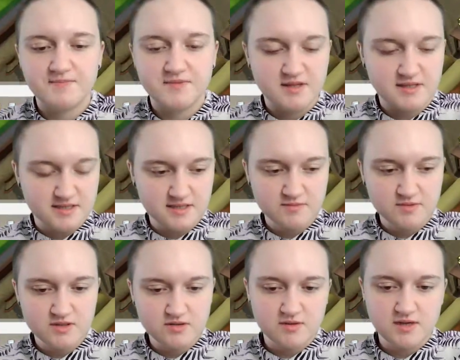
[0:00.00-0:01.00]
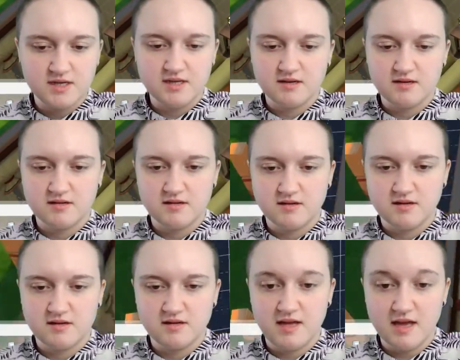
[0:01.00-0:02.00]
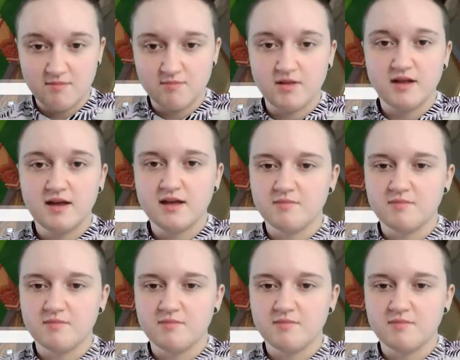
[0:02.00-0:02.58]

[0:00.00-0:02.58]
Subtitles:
The Sims 3 gameplay